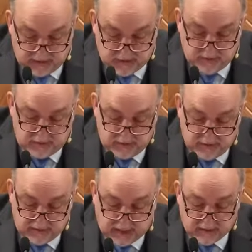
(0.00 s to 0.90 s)
those who
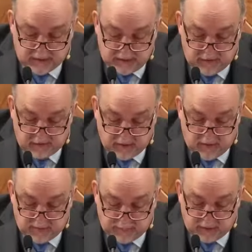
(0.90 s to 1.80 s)
desire to do so
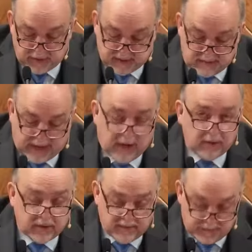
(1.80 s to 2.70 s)
and puts them
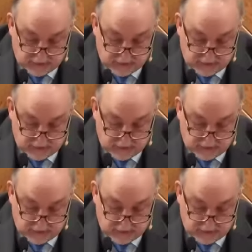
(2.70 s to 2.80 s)
out of the